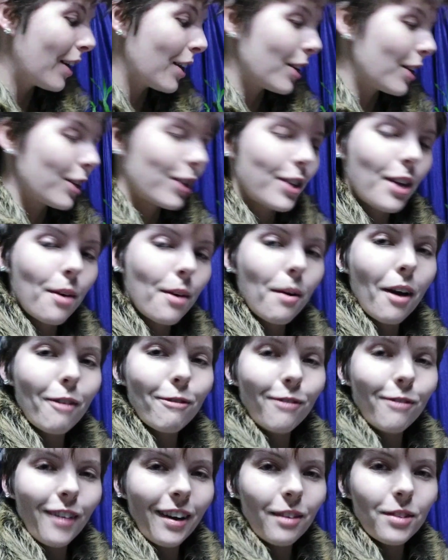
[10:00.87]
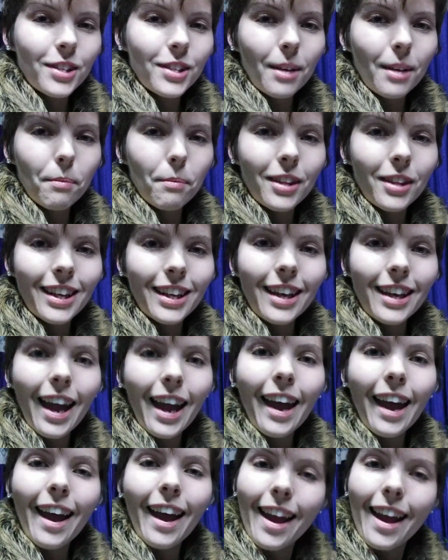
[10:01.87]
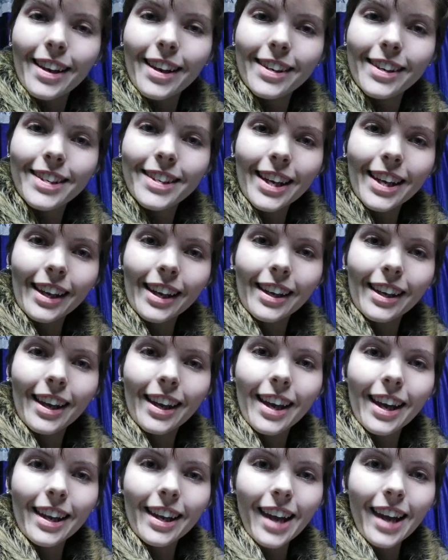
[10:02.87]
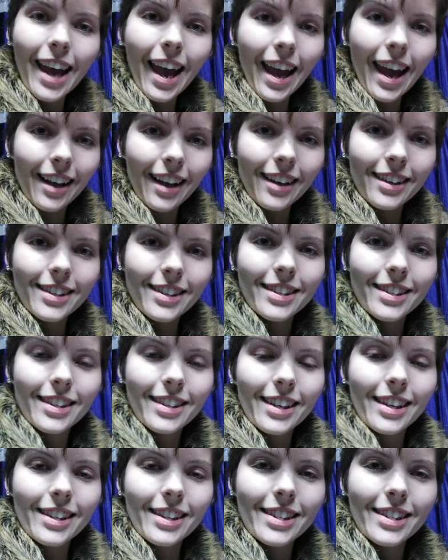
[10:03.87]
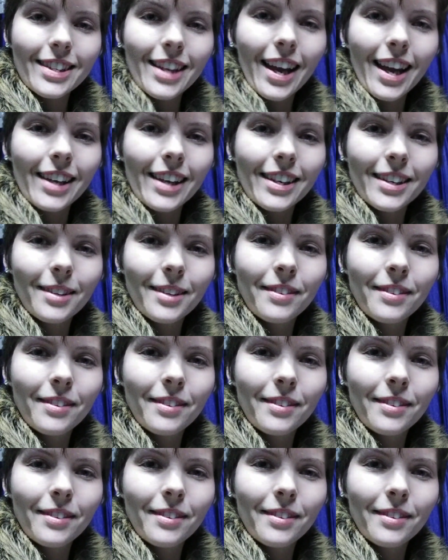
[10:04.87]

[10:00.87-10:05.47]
so I found something ending in X instead.